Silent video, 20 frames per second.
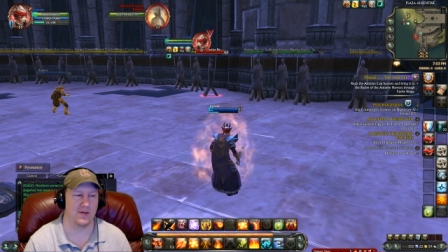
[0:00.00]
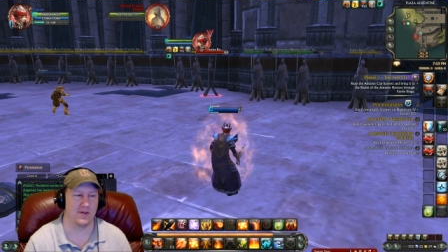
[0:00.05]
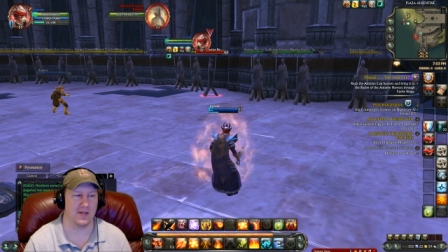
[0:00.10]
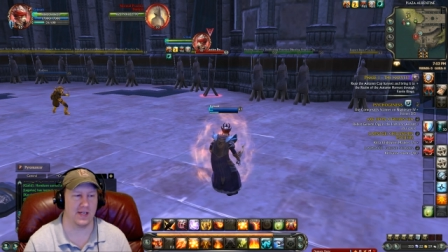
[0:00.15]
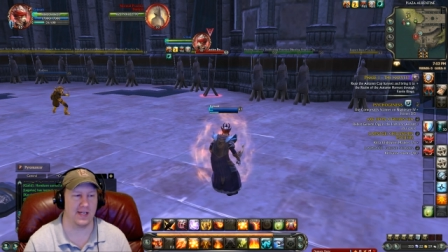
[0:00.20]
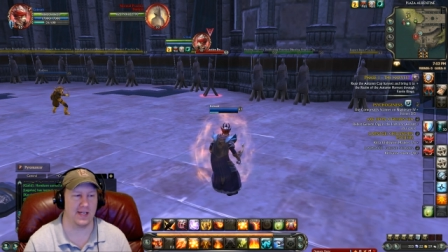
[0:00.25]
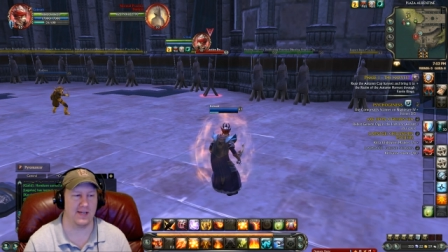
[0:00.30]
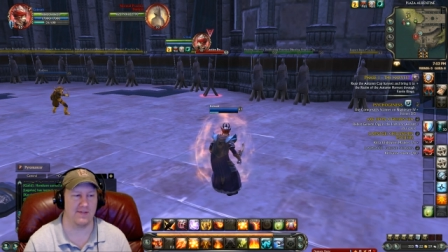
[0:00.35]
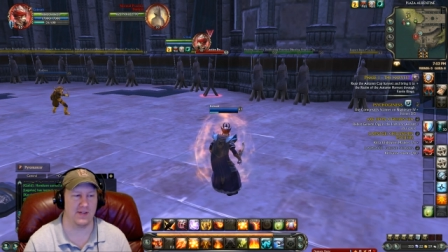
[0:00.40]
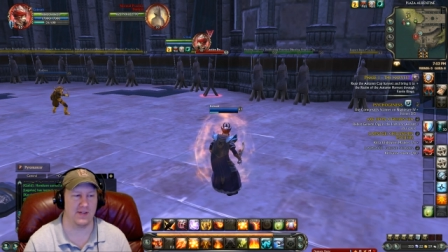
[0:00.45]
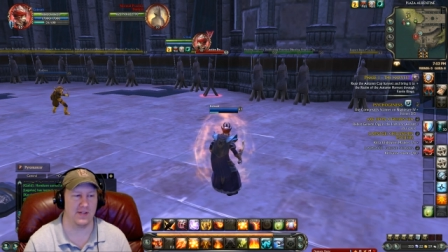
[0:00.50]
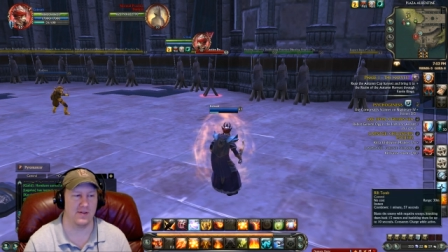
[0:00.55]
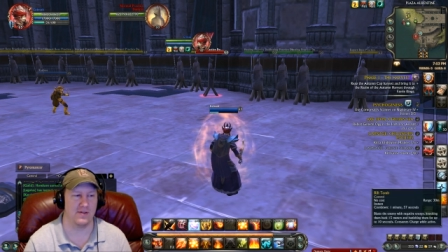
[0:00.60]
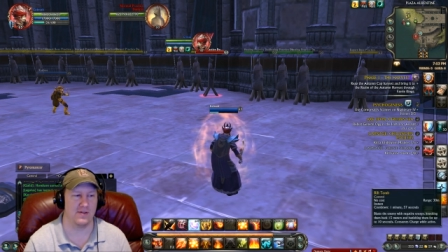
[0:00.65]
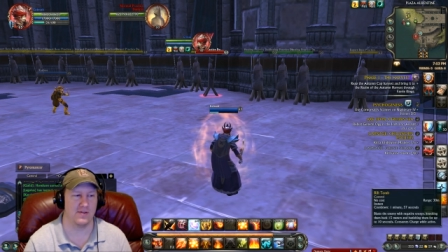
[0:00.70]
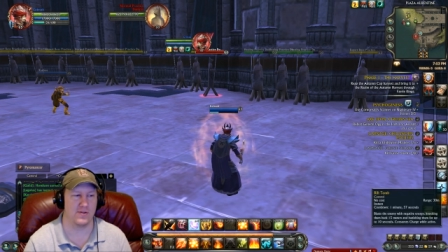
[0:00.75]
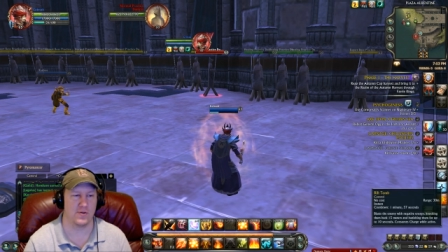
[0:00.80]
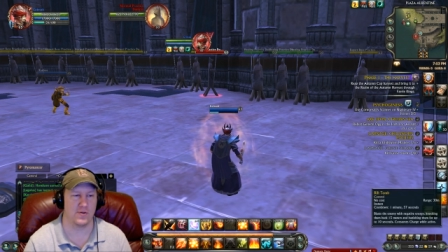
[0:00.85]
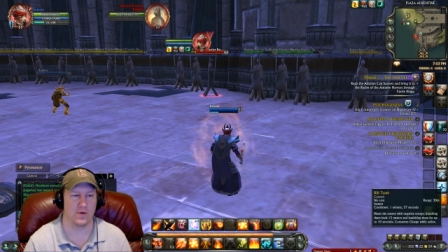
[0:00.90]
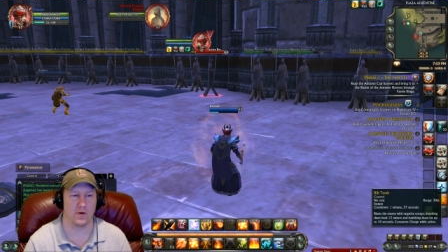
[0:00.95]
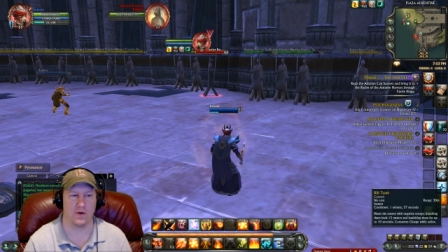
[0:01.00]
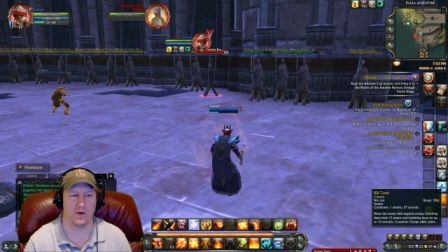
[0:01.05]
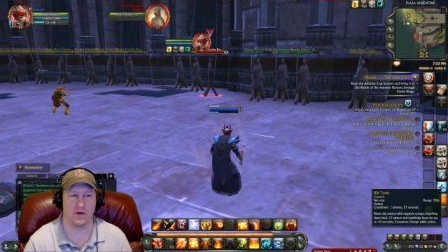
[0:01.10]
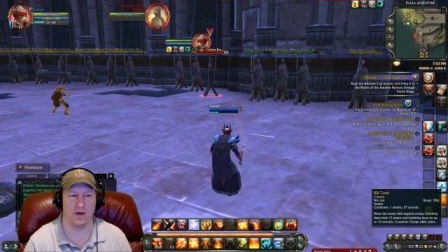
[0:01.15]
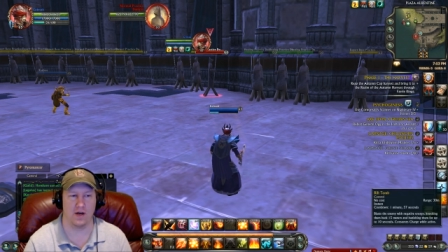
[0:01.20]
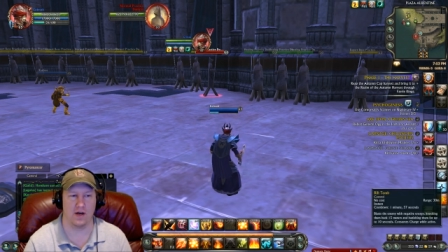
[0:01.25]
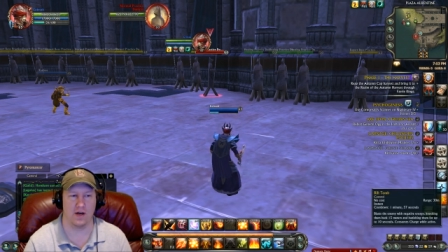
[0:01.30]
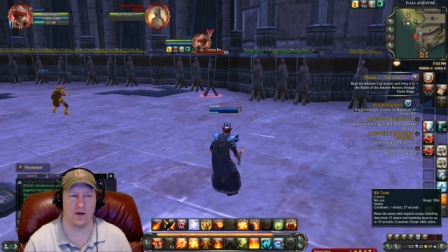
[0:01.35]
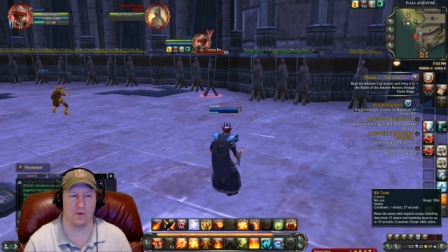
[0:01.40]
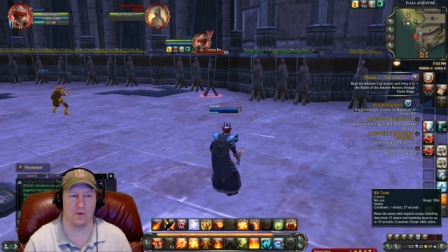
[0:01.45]
can even use
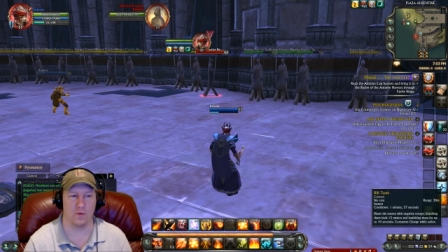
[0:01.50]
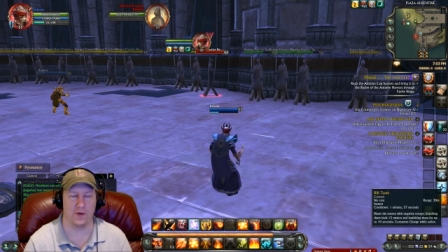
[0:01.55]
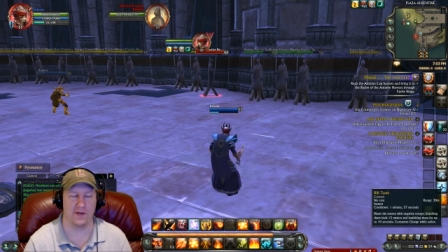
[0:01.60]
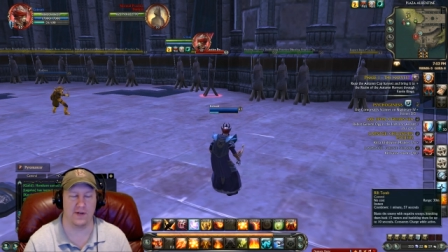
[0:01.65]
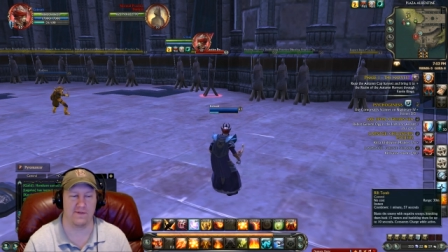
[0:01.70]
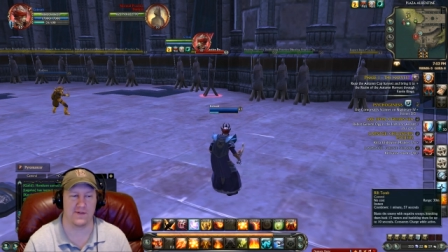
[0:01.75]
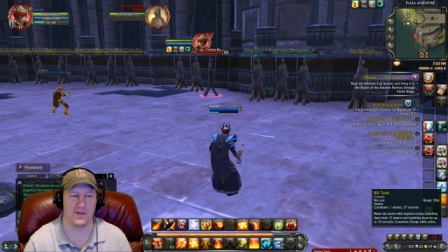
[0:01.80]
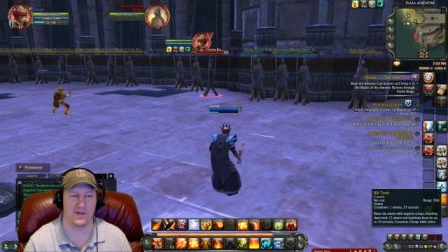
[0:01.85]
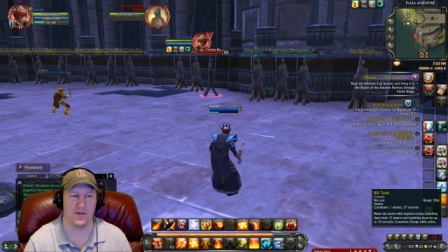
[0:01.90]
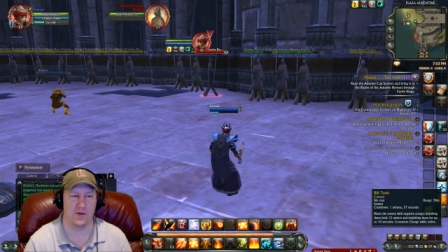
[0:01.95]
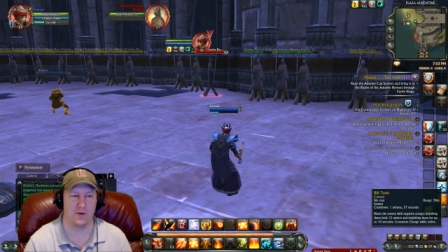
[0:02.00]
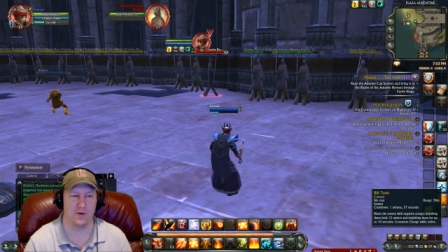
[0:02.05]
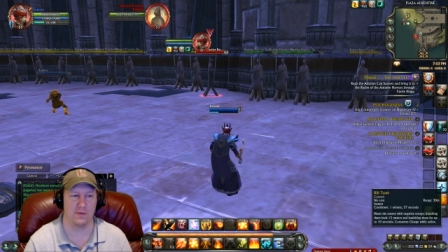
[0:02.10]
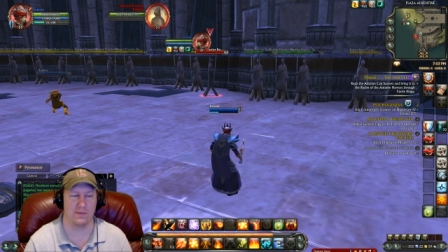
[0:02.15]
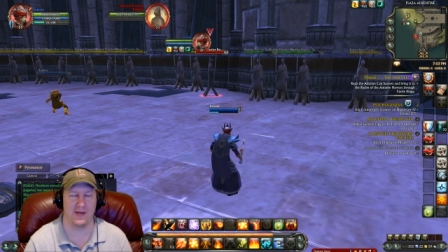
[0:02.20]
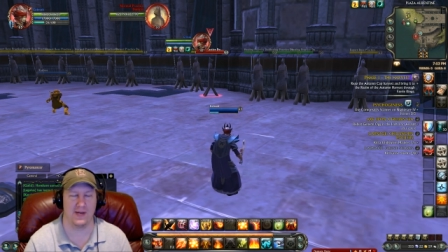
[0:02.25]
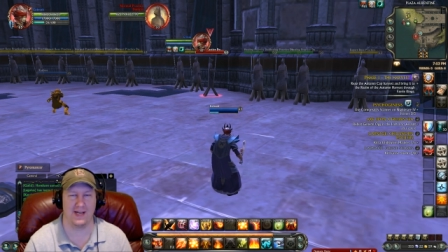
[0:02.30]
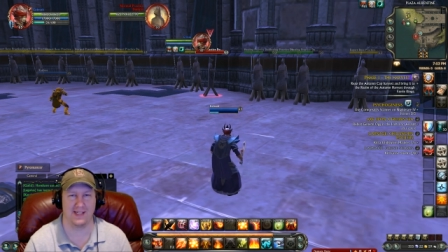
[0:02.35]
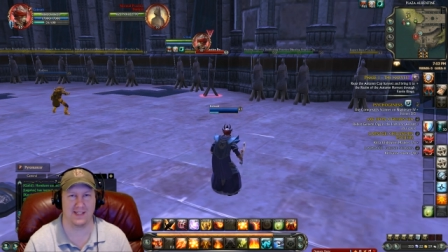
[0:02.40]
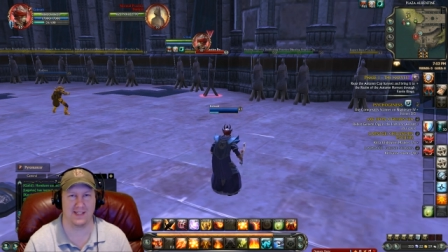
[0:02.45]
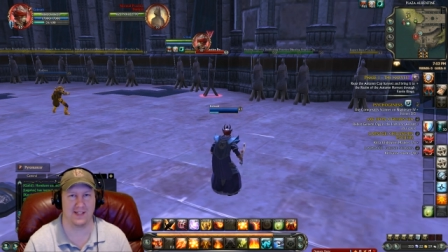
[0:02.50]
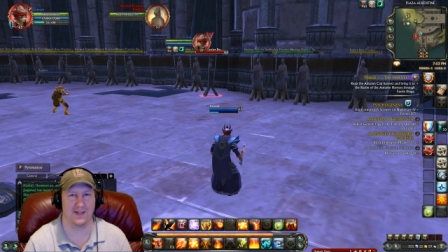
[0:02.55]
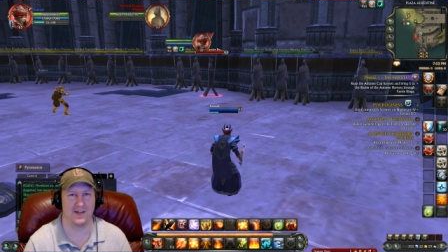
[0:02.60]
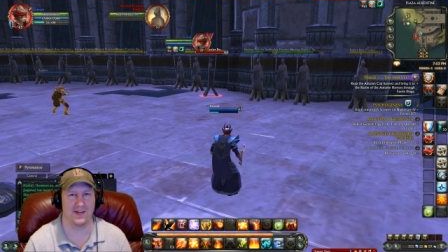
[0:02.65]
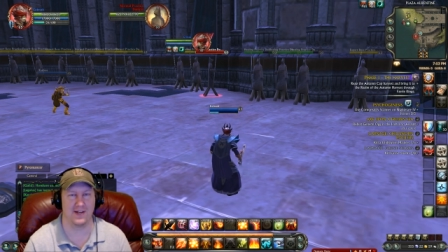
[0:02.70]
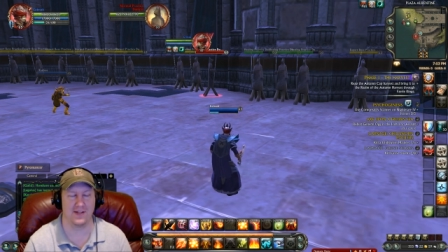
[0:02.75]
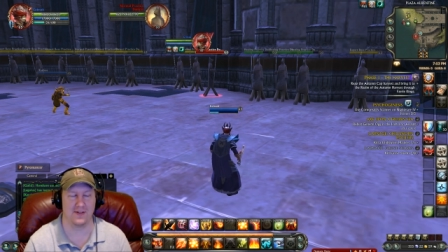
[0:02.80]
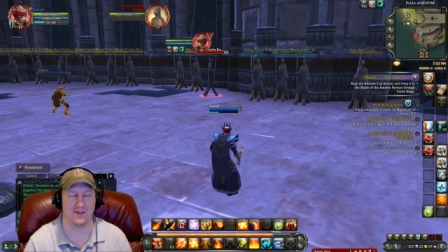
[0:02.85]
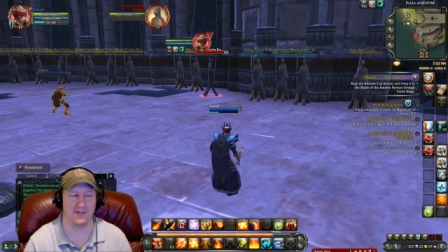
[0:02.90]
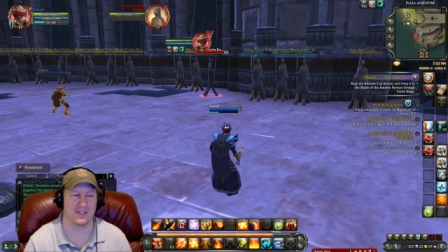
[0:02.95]
your Rift Tomb as
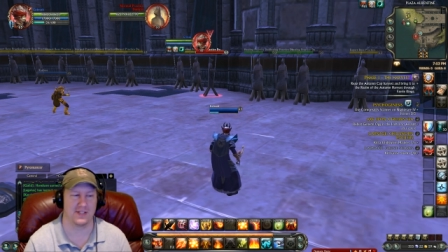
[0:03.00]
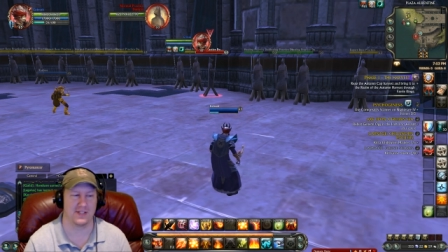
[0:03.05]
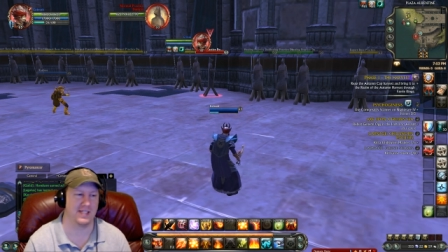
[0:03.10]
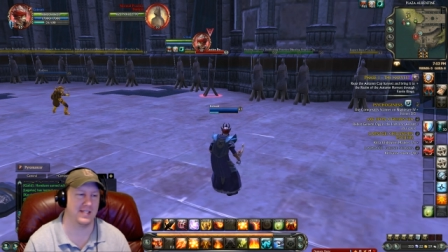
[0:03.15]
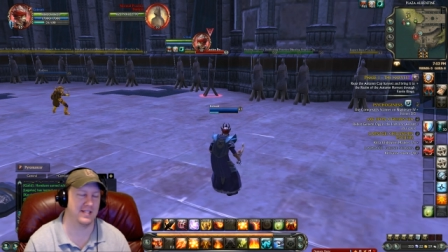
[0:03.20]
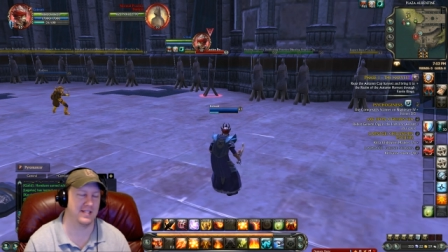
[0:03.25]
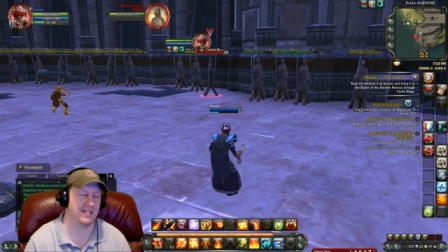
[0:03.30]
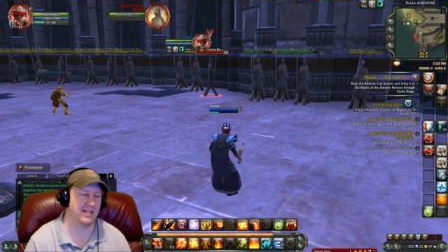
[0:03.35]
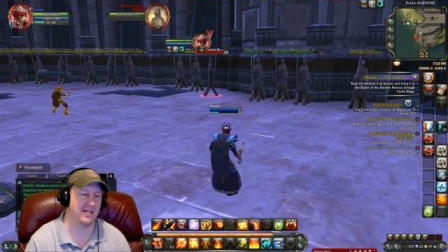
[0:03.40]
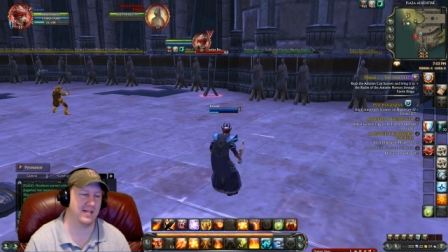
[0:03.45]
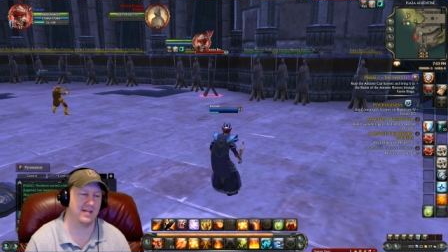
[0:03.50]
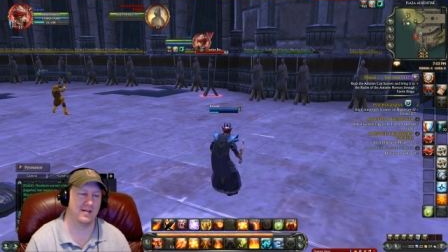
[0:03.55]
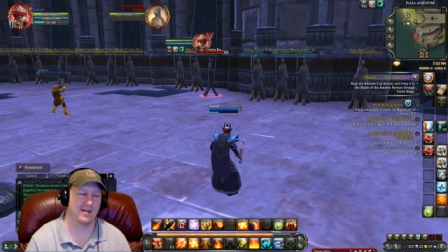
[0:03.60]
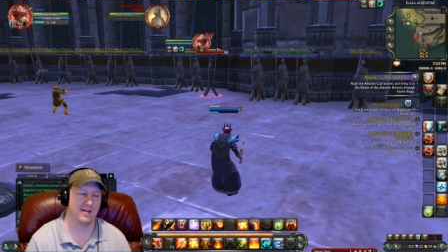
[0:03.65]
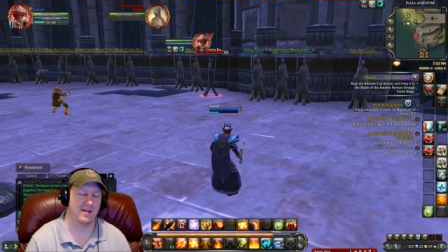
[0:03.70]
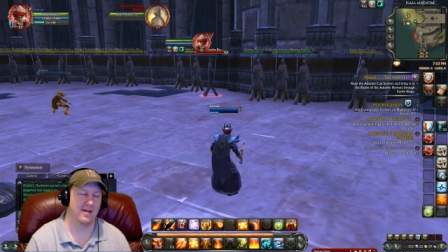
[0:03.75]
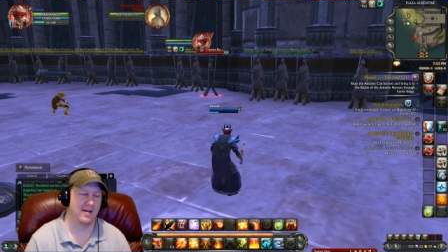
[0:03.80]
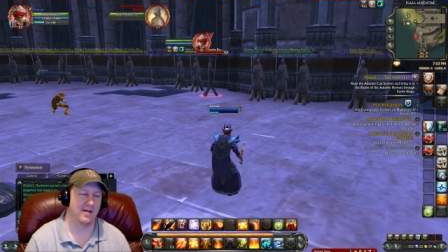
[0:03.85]
another CC.